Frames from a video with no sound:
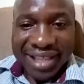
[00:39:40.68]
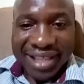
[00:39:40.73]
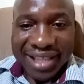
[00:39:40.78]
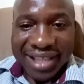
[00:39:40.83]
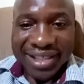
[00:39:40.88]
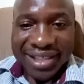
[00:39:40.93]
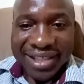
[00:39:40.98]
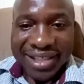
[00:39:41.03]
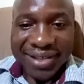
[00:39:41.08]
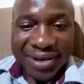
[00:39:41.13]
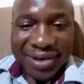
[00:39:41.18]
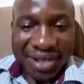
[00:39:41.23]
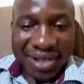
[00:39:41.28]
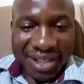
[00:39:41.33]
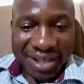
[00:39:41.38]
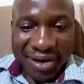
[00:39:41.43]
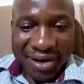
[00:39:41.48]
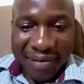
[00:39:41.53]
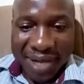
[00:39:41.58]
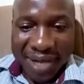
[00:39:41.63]
or a
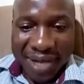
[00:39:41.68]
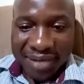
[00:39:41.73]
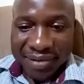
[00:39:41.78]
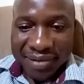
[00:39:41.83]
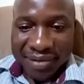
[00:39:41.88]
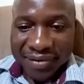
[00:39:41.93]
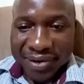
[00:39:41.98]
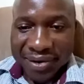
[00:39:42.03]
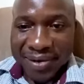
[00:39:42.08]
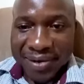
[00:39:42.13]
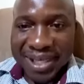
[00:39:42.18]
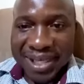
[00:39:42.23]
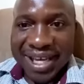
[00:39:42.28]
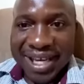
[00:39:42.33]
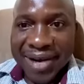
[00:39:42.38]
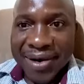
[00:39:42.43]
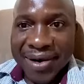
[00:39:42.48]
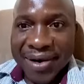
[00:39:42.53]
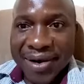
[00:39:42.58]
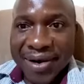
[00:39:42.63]
comment before we
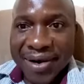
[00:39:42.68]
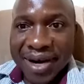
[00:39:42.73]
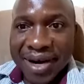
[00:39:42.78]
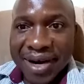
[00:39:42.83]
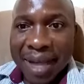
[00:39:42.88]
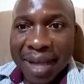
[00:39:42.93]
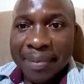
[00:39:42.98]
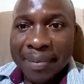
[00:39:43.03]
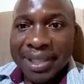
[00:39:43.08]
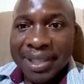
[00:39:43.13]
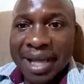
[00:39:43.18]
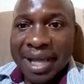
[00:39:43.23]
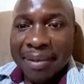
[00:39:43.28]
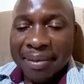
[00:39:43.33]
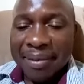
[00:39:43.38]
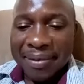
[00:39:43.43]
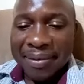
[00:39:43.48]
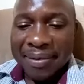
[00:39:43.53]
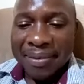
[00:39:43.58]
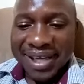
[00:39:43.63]
now wrap it up?
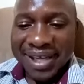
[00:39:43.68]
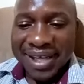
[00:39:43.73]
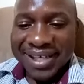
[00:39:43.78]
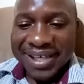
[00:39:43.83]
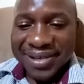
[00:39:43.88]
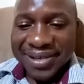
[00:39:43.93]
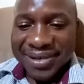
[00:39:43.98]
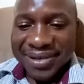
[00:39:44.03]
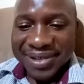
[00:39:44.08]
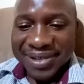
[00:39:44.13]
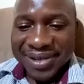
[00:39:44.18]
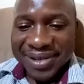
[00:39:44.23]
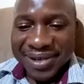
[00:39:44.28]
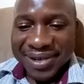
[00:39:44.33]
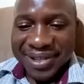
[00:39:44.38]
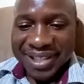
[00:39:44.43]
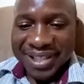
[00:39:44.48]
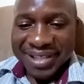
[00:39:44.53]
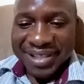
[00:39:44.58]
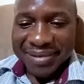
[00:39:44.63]
We are now
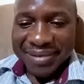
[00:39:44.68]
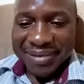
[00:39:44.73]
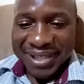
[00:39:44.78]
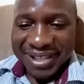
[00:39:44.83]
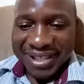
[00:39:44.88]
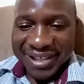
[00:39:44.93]
closing the meeting.